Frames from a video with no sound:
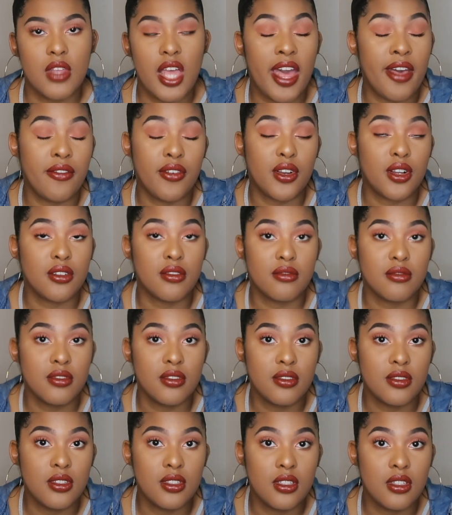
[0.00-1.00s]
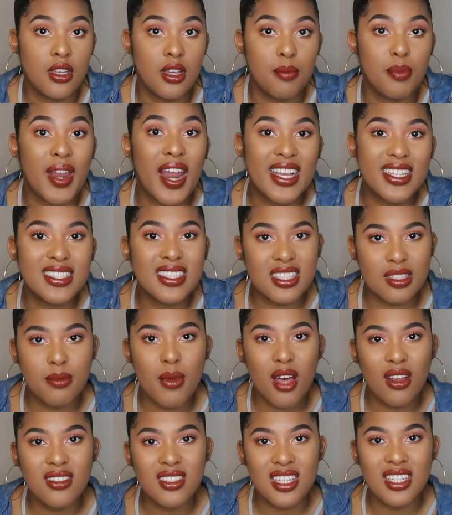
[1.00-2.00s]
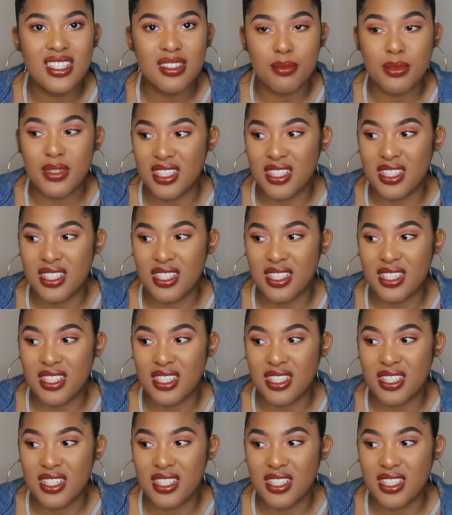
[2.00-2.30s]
ever. But I smelled his